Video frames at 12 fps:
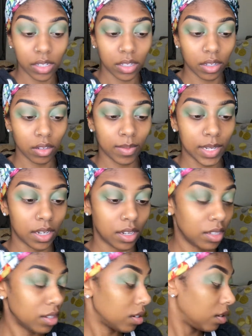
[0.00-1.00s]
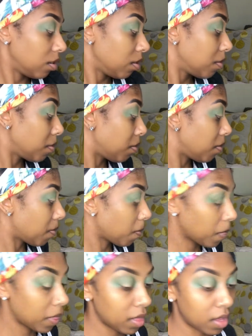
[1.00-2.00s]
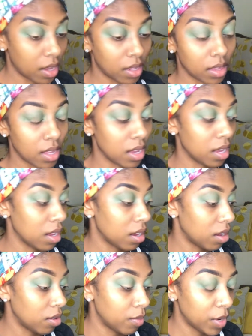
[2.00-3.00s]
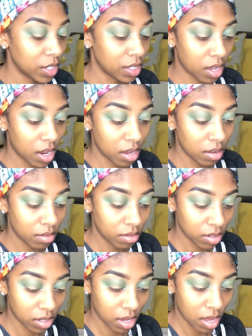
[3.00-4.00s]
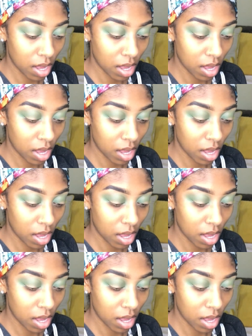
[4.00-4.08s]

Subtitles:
It's a little bit denser than the other brush that I used.